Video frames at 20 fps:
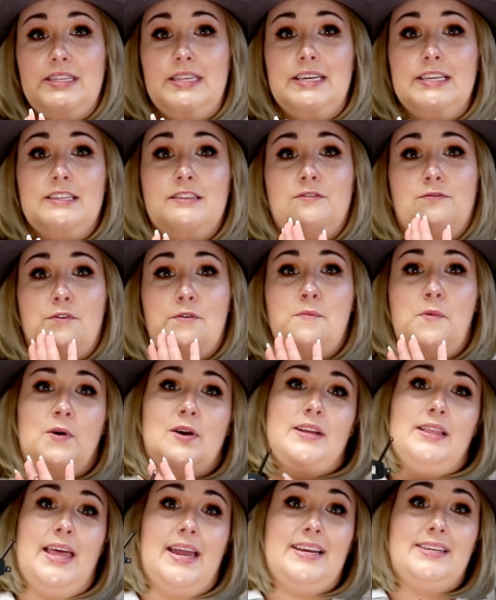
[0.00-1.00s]
this for
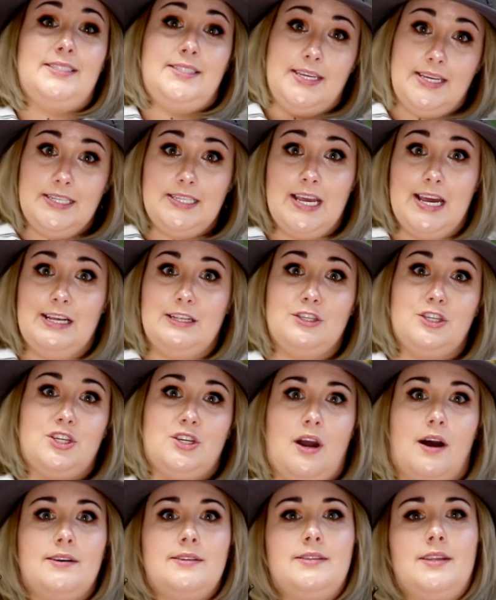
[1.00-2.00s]
more like detailed
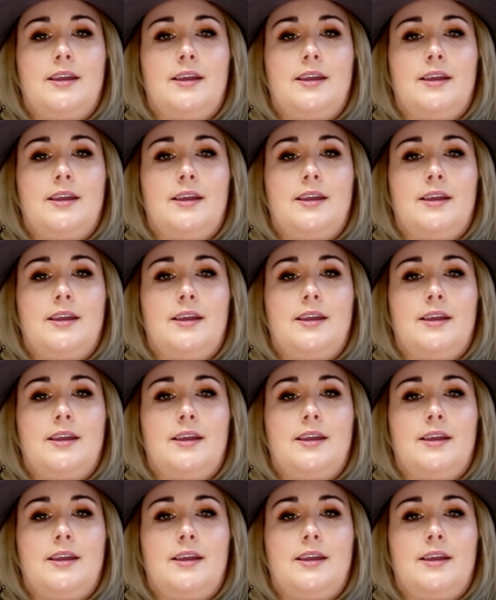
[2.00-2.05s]
shots,